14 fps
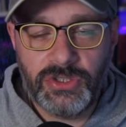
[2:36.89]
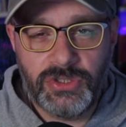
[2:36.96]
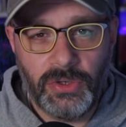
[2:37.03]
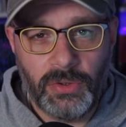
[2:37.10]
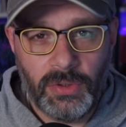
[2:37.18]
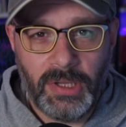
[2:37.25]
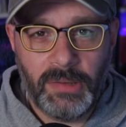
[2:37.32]

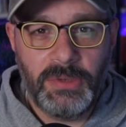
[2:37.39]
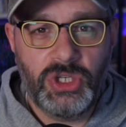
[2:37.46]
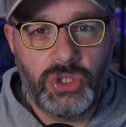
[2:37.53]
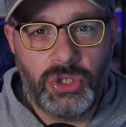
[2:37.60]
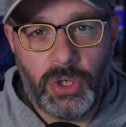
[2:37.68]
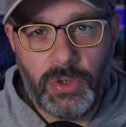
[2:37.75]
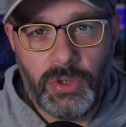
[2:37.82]
So let me
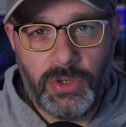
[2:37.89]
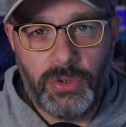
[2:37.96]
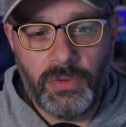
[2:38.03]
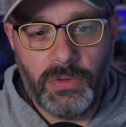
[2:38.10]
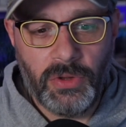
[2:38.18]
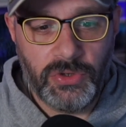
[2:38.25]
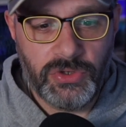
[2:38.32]
show
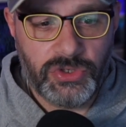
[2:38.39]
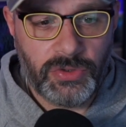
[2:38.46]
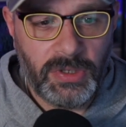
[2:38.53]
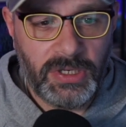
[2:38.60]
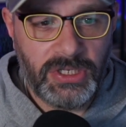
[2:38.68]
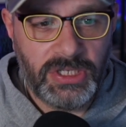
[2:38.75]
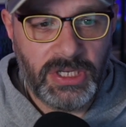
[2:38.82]
you those
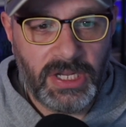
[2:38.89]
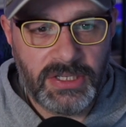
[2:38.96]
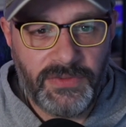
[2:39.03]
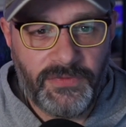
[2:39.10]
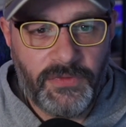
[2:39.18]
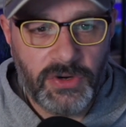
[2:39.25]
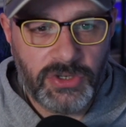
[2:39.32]
screenshots. The
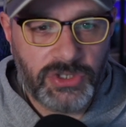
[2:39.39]
first